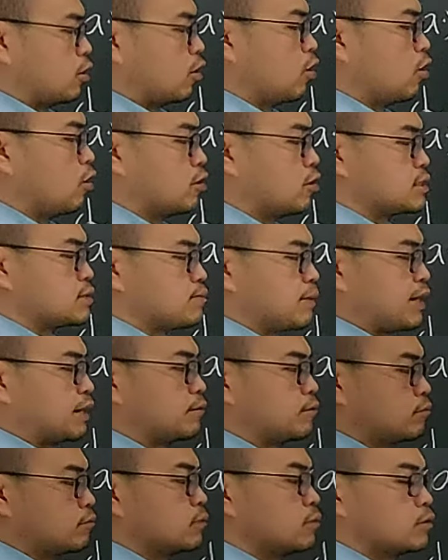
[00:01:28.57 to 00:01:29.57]
All is
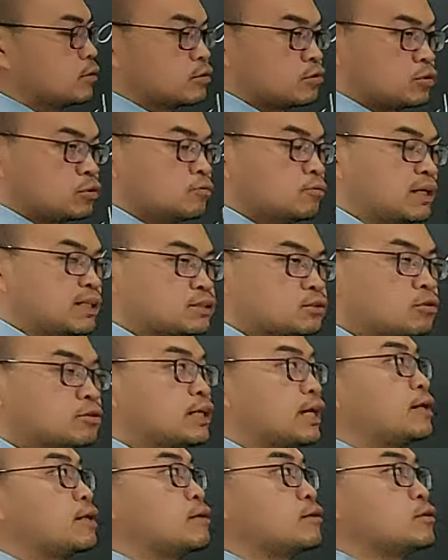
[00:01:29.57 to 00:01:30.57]
men. You must know
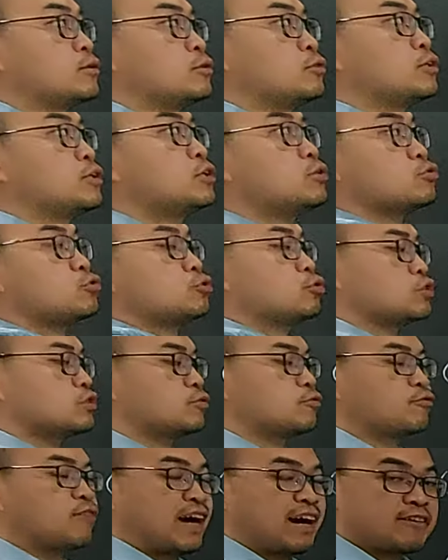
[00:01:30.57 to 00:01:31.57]
that you need to choose
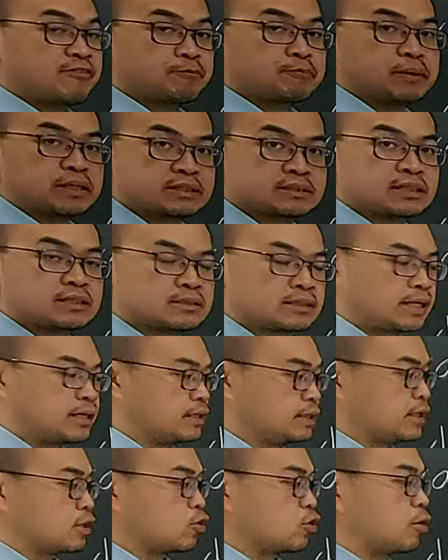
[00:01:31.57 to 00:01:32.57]
5 persons, right,
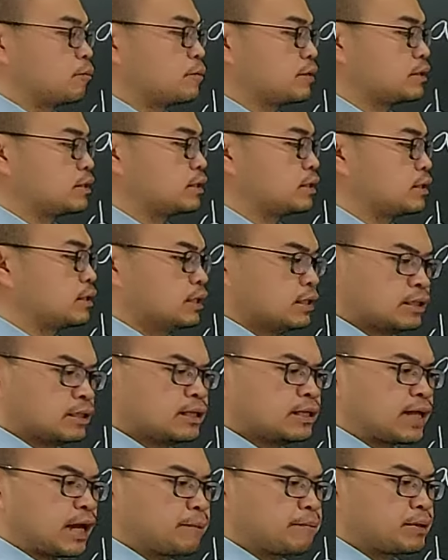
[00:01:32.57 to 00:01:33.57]
in the committee.
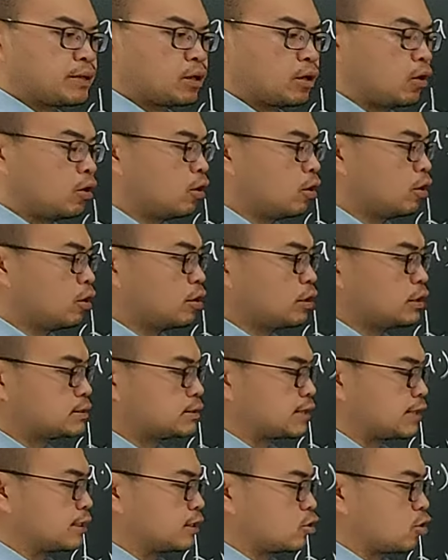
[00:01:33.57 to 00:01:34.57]
It can be all
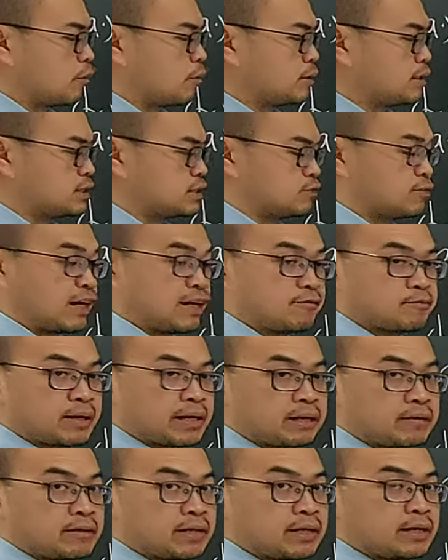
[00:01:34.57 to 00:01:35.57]
inside the committee is 5
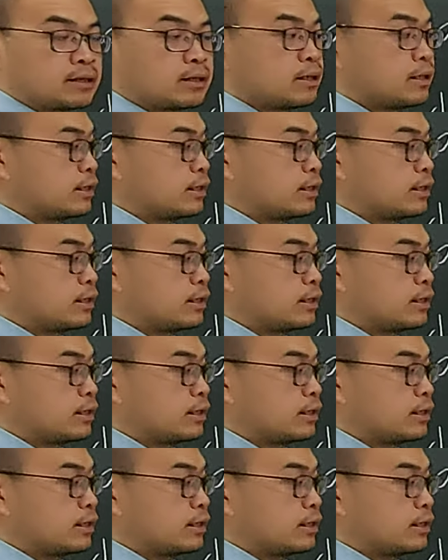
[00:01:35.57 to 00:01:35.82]
men, right?